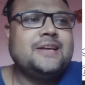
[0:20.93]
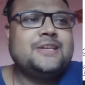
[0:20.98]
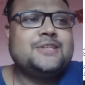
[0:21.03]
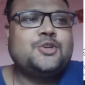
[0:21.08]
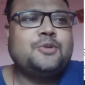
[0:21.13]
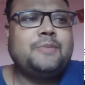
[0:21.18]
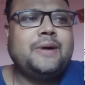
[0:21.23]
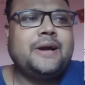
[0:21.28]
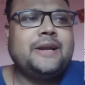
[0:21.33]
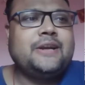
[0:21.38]

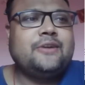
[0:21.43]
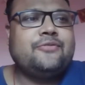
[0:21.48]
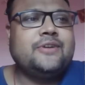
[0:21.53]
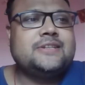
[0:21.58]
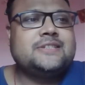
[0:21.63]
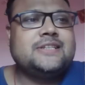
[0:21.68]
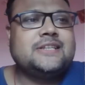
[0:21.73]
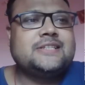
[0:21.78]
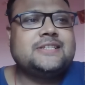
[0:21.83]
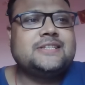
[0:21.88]
So my dear
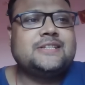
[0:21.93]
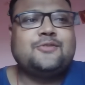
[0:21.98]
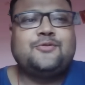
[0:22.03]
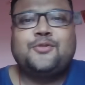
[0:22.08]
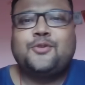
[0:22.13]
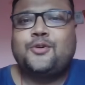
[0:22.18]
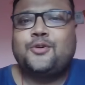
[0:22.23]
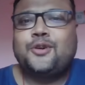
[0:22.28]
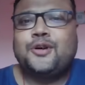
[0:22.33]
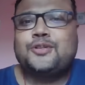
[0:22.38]
friends, this is the
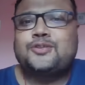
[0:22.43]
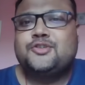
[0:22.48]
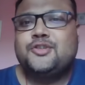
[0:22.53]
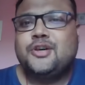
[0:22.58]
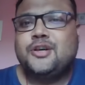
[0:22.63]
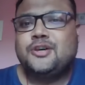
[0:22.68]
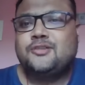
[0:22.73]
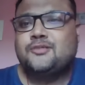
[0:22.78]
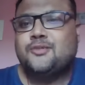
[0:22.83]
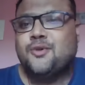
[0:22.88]
4-hour
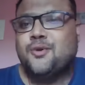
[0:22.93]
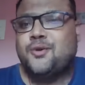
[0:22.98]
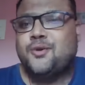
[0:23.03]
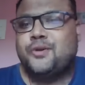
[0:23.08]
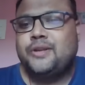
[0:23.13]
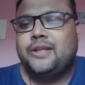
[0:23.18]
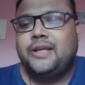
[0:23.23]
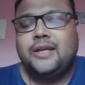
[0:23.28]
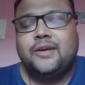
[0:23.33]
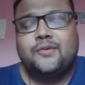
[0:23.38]
chart of
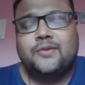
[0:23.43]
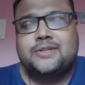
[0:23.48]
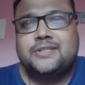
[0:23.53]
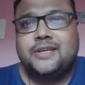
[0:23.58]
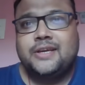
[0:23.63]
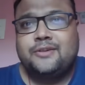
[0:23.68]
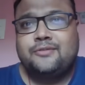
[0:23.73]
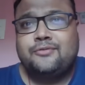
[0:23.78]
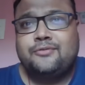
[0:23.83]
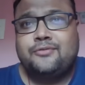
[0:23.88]
gold
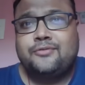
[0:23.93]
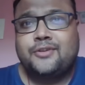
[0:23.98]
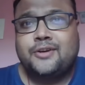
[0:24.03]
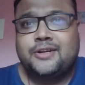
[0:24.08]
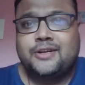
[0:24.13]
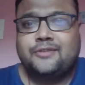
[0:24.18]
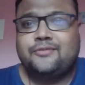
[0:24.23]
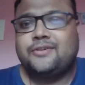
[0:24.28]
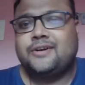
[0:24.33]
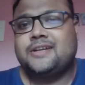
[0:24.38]
USD in
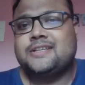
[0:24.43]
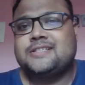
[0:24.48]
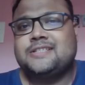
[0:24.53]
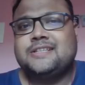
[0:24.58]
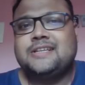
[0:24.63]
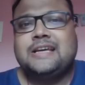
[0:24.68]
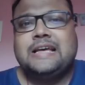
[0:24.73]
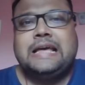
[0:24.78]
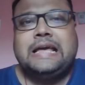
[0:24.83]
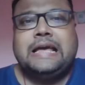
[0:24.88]
front of us.
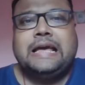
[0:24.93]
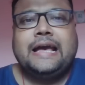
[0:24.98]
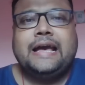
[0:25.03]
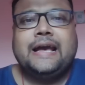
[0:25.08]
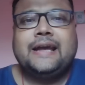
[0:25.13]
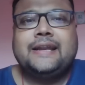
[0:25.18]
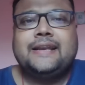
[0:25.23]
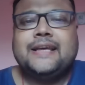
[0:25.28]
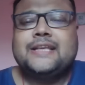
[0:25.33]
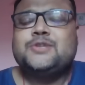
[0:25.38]

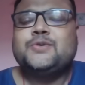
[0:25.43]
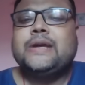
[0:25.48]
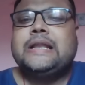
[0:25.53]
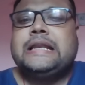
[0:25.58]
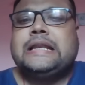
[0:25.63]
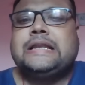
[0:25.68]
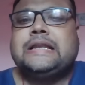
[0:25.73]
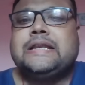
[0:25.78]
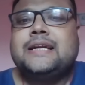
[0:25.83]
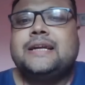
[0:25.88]
And as you
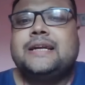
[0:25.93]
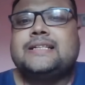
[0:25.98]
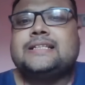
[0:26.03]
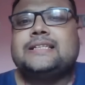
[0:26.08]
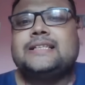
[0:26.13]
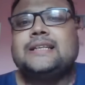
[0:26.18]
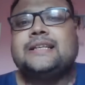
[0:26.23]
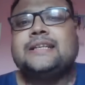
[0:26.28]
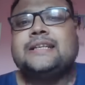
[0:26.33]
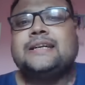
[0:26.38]
can clearly
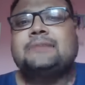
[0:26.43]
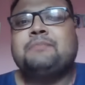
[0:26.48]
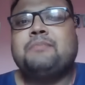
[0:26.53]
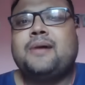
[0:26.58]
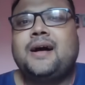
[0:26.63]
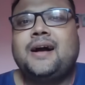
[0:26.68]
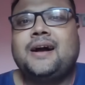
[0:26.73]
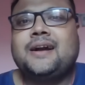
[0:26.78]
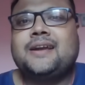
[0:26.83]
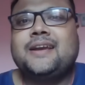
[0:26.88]
see, the
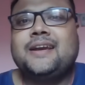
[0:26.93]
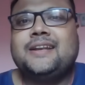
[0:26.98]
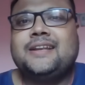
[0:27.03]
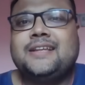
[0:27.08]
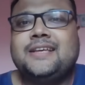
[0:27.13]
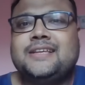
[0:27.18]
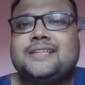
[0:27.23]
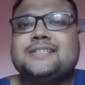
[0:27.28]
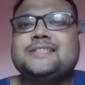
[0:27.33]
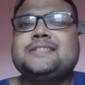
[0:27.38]
market
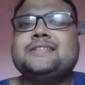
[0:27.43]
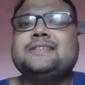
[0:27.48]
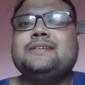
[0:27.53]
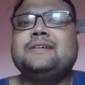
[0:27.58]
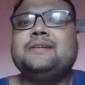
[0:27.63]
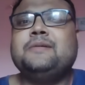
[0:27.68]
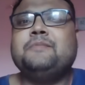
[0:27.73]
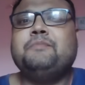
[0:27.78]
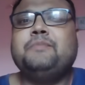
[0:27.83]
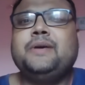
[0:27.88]
is
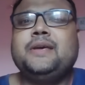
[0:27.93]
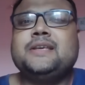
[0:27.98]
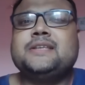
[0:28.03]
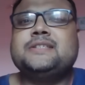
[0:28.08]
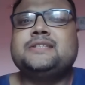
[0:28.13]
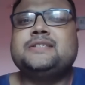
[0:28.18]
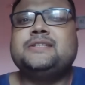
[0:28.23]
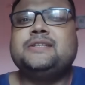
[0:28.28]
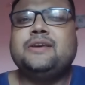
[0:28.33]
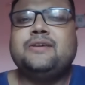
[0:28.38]
being
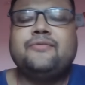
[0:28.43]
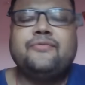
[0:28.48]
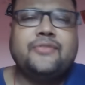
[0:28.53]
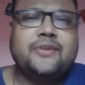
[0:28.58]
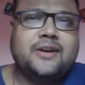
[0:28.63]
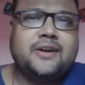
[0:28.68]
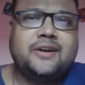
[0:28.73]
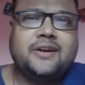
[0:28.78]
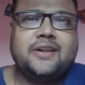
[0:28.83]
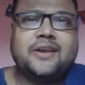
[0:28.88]

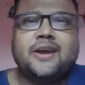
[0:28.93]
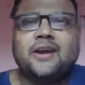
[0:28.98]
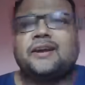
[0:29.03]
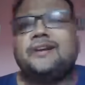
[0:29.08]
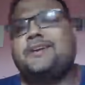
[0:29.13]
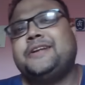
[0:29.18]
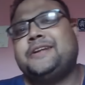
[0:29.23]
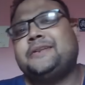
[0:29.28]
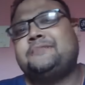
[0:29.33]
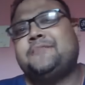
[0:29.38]
severely
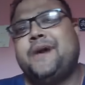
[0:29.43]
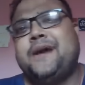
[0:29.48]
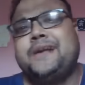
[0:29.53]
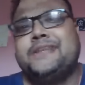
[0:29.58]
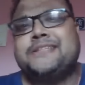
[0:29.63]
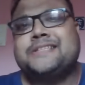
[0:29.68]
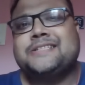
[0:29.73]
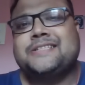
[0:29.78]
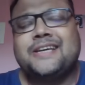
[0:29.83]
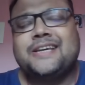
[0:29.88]
hunted by
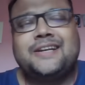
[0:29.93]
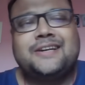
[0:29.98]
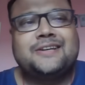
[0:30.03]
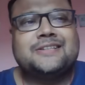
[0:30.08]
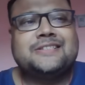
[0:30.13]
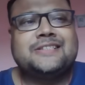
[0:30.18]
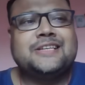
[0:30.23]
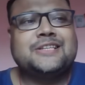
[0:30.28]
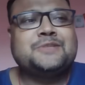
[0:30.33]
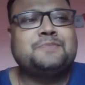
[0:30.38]
the
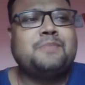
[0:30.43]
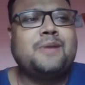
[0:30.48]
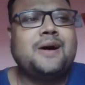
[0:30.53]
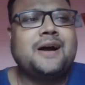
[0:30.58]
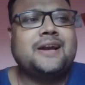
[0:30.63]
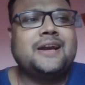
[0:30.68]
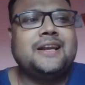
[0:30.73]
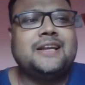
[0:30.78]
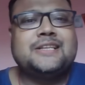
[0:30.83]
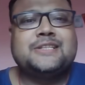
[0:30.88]
sellers. This
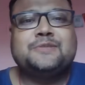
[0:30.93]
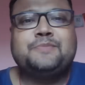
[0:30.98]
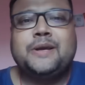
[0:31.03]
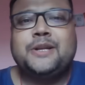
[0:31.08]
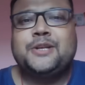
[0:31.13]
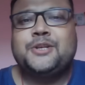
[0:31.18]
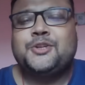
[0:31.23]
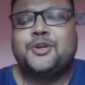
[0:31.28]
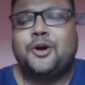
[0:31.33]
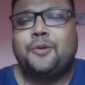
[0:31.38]
market is
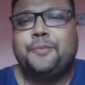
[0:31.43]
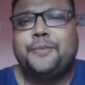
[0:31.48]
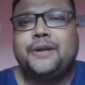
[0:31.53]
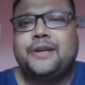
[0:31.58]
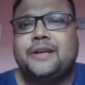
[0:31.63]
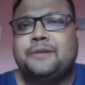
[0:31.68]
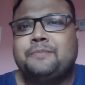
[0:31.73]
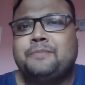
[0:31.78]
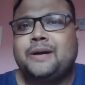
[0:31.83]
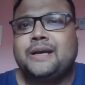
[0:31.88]
being
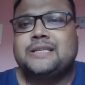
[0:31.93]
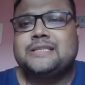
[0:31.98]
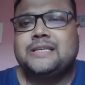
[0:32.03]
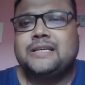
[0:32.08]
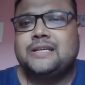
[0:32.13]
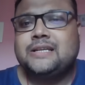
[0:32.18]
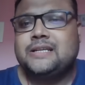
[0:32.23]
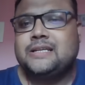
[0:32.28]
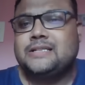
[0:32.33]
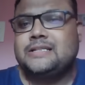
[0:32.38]
dominated by
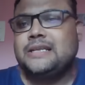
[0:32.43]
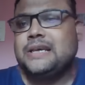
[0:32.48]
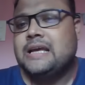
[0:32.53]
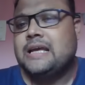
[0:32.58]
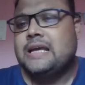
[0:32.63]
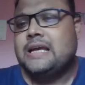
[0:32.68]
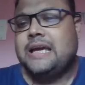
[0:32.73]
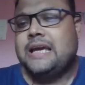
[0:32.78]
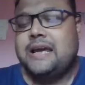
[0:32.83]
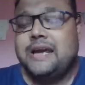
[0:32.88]
sellers
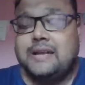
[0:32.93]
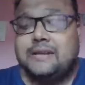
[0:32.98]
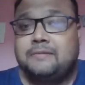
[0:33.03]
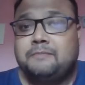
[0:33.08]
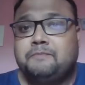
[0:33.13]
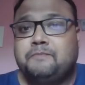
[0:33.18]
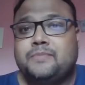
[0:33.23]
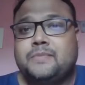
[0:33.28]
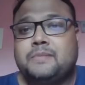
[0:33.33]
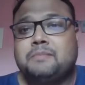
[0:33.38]

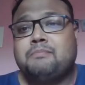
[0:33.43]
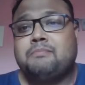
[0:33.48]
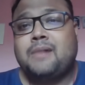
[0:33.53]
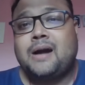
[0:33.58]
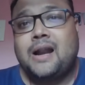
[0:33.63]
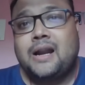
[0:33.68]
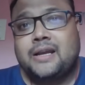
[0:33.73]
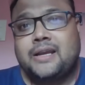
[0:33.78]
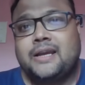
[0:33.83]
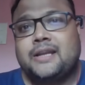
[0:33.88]
and
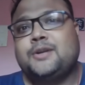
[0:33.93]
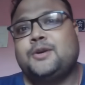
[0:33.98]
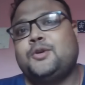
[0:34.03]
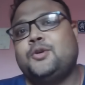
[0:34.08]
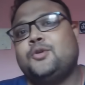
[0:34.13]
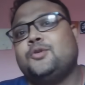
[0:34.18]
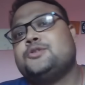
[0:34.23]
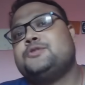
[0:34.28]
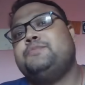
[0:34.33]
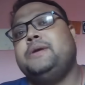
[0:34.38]
market
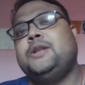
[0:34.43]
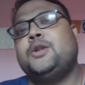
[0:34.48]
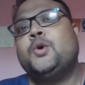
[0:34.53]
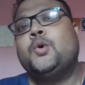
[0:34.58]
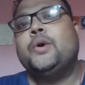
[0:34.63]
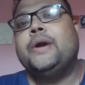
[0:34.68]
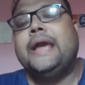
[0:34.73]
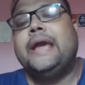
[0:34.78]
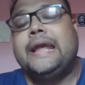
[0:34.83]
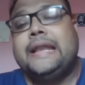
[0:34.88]
close
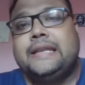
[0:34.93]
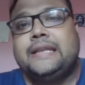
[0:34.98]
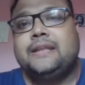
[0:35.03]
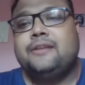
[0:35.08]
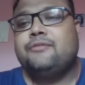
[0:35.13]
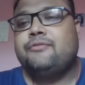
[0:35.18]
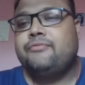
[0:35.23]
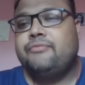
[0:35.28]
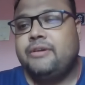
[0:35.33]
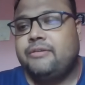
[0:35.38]
below
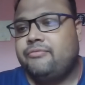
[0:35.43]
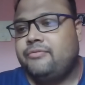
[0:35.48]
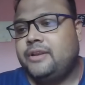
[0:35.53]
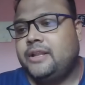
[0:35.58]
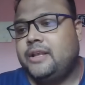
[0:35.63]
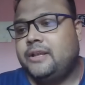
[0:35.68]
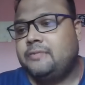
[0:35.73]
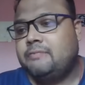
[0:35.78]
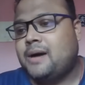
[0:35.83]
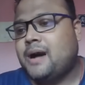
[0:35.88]

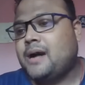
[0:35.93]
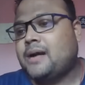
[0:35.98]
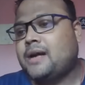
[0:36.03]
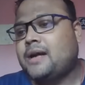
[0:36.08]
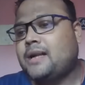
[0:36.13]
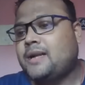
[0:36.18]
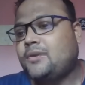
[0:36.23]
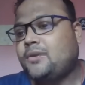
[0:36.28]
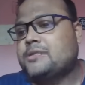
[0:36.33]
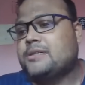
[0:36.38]
1850.
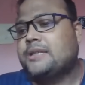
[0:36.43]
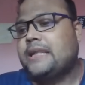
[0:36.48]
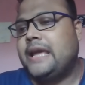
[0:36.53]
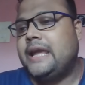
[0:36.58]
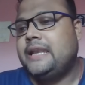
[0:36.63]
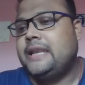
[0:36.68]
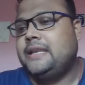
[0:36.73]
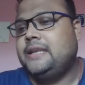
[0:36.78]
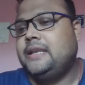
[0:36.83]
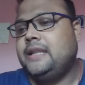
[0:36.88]
Market close at
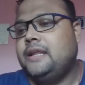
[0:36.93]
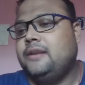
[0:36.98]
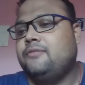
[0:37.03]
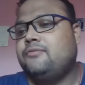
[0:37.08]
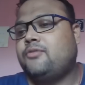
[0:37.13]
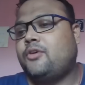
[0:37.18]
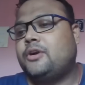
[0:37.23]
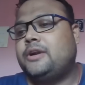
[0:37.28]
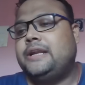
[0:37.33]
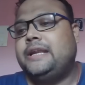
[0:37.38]

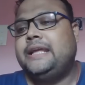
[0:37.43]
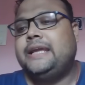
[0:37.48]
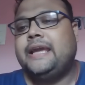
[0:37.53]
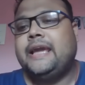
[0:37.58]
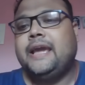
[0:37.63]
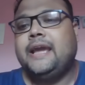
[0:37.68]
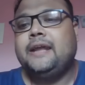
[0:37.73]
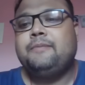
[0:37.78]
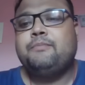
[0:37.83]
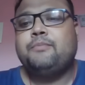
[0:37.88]

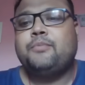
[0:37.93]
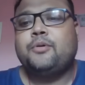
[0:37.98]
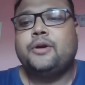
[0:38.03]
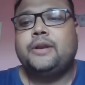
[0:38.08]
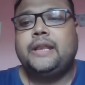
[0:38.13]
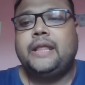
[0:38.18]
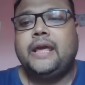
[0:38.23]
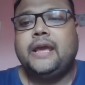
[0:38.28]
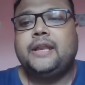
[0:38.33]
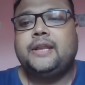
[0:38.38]

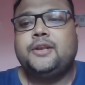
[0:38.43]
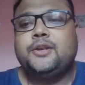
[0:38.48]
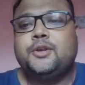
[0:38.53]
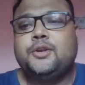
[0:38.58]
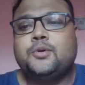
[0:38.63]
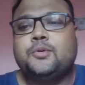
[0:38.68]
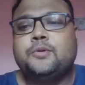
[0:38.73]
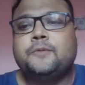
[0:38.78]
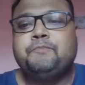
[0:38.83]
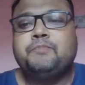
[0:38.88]

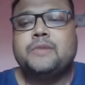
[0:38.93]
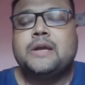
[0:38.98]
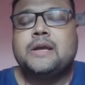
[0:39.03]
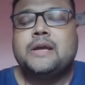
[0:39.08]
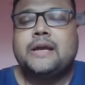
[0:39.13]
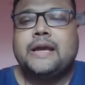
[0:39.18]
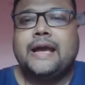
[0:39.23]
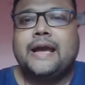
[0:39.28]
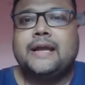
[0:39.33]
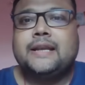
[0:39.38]
1848.82.
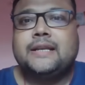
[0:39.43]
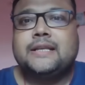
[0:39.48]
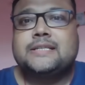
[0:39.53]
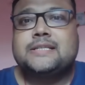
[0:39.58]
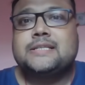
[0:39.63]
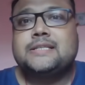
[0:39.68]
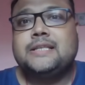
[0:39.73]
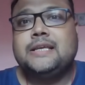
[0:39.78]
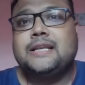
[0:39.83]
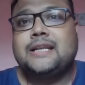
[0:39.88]
And this
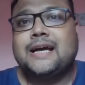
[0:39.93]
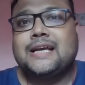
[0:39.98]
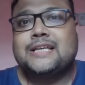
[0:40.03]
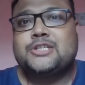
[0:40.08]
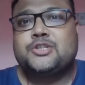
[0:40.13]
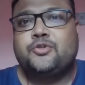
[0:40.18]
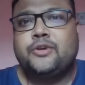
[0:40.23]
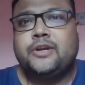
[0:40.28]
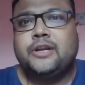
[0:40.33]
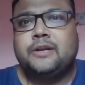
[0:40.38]
is the
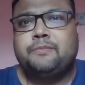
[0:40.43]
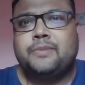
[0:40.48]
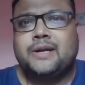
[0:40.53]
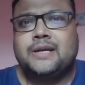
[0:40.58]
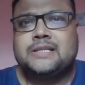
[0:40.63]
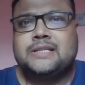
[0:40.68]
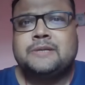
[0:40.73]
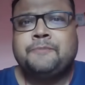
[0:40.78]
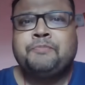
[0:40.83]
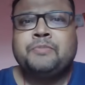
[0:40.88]
last traded
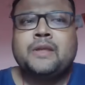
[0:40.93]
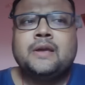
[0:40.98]
price.